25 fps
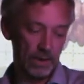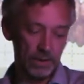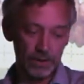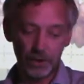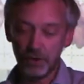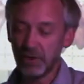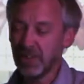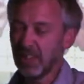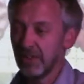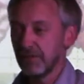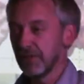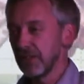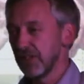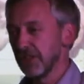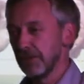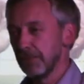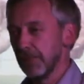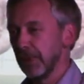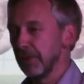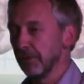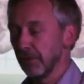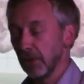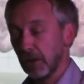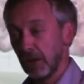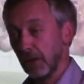So it gives us a
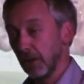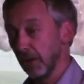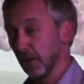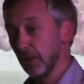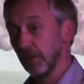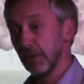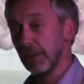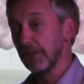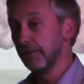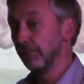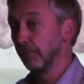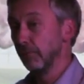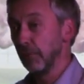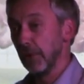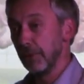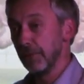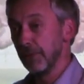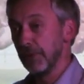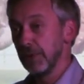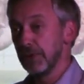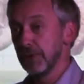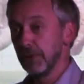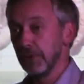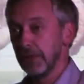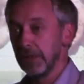bit of a clue, even when
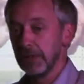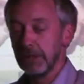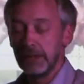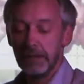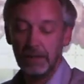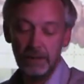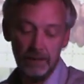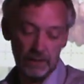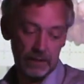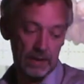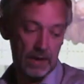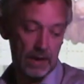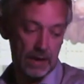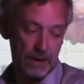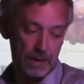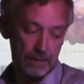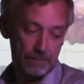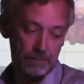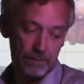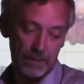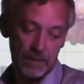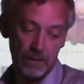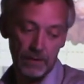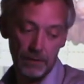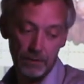we're doing
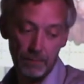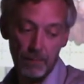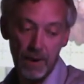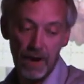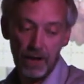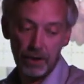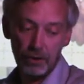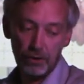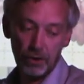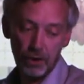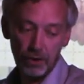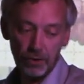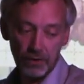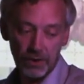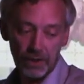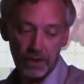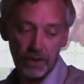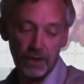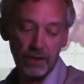the macro, the